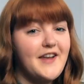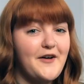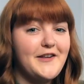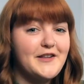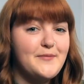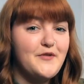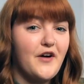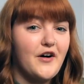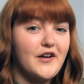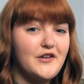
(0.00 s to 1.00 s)
Now let's move
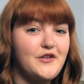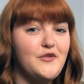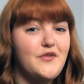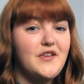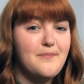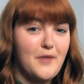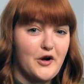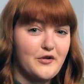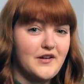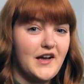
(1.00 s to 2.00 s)
on to the
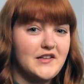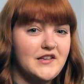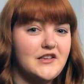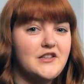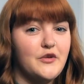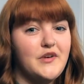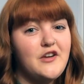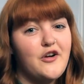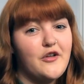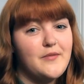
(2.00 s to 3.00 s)
modern classics. So
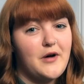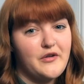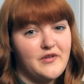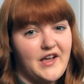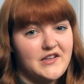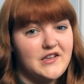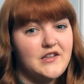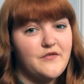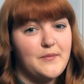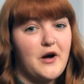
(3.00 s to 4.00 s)
here are the modern
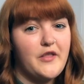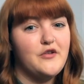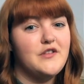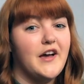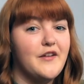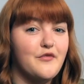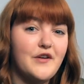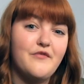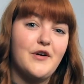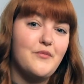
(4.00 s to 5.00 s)
classics from authors I have
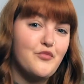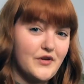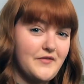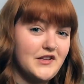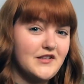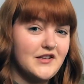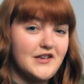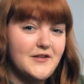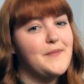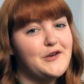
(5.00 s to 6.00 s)
read from
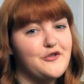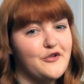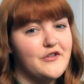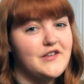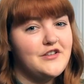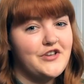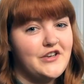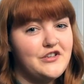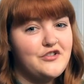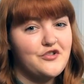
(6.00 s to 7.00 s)
previously. Mr. Norris
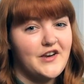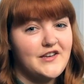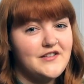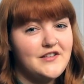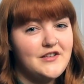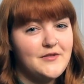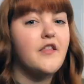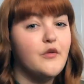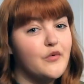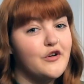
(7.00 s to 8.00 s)
Changes Trains,
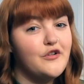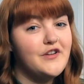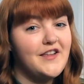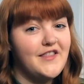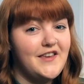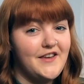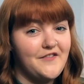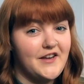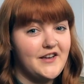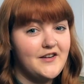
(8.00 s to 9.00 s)
The World in the
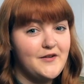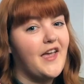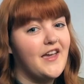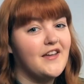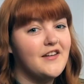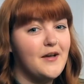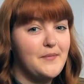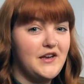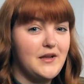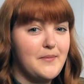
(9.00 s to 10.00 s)
Evening, and A
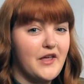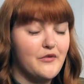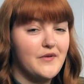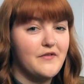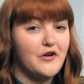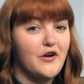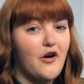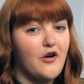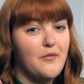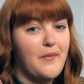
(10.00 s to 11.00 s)
Meeting by the River,
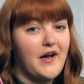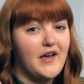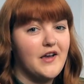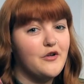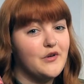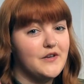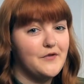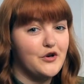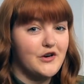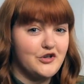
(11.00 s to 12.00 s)
all by
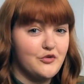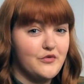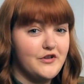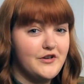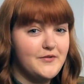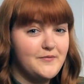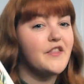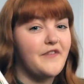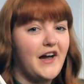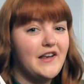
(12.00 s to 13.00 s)
Christopher Isherwood.
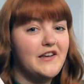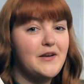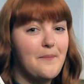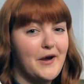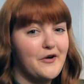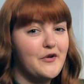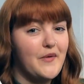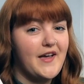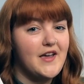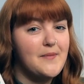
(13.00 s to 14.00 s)
The Violent Bear It
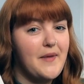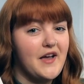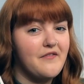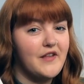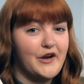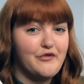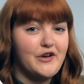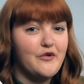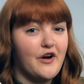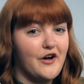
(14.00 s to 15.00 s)
Away by Flannery
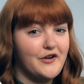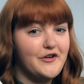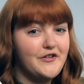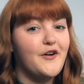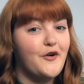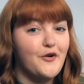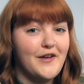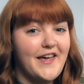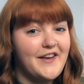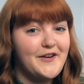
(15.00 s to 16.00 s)
O'Connor.
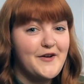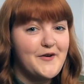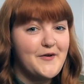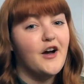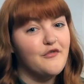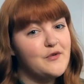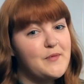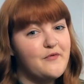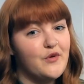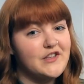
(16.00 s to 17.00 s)
Orlando, A Room
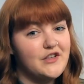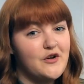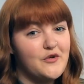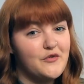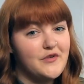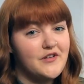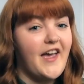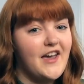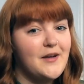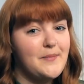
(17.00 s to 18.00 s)
of One's Own,
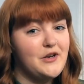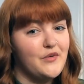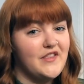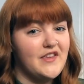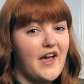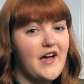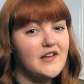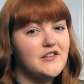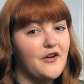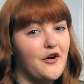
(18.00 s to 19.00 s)
and Between the
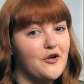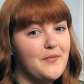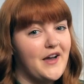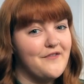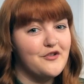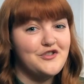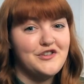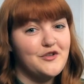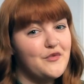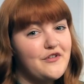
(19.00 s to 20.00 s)
Acts, all by
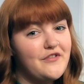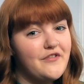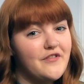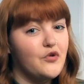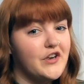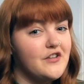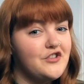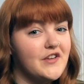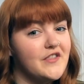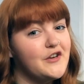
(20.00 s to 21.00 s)
Virginia Woolf.
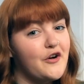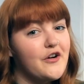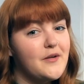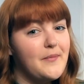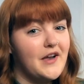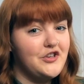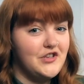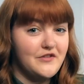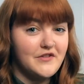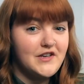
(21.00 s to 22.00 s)
Voyage in the Dark by
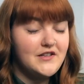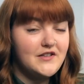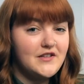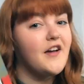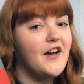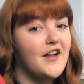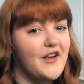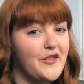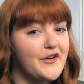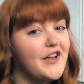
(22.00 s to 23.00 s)
Jean Rhys.
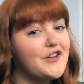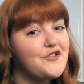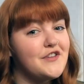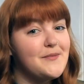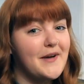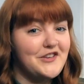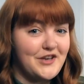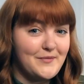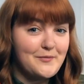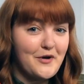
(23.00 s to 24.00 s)
Another Country by
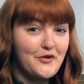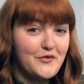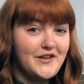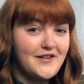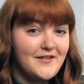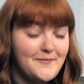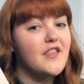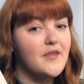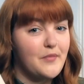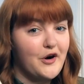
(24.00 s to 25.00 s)
James Baldwin.
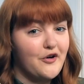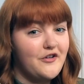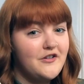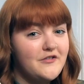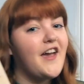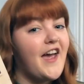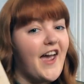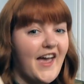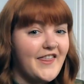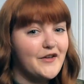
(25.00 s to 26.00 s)
The Pearl
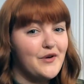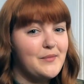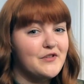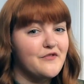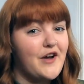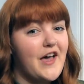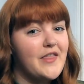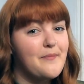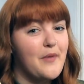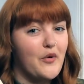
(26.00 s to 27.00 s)
and The Grapes of
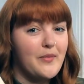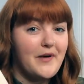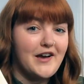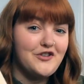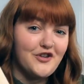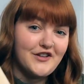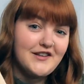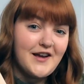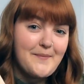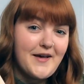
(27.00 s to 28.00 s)
Wrath, both by John
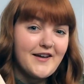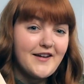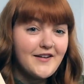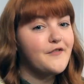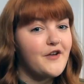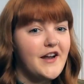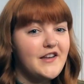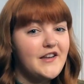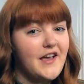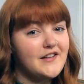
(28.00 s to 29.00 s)
Steinbeck.
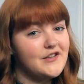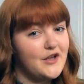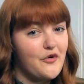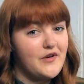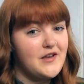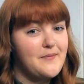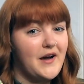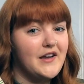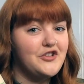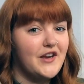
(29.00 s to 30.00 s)
Franny and Zoe
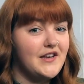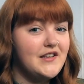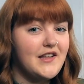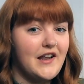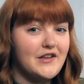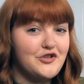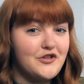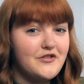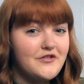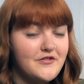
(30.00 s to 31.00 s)
by J.D.
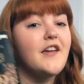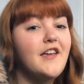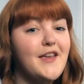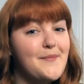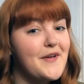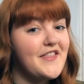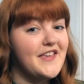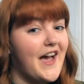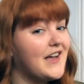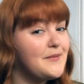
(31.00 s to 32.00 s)
Salinger. Keep
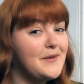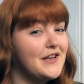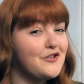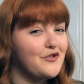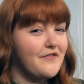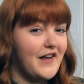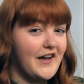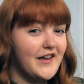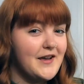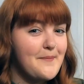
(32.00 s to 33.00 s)
the Aspidistra
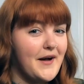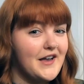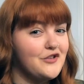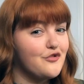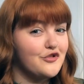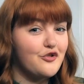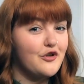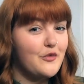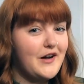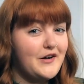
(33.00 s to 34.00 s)
Flying by George
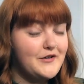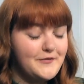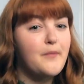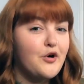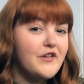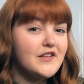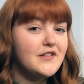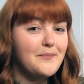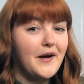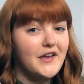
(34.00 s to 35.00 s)
Orwell.
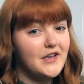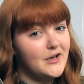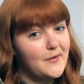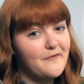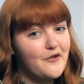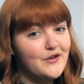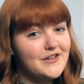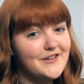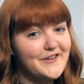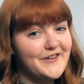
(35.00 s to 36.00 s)
Morris by E.M.
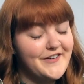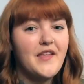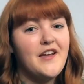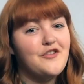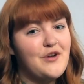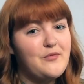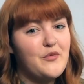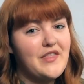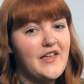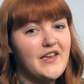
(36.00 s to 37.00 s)
Forster. Trouble
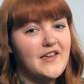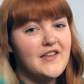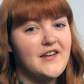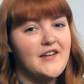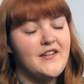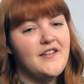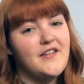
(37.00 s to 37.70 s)
with Lichen,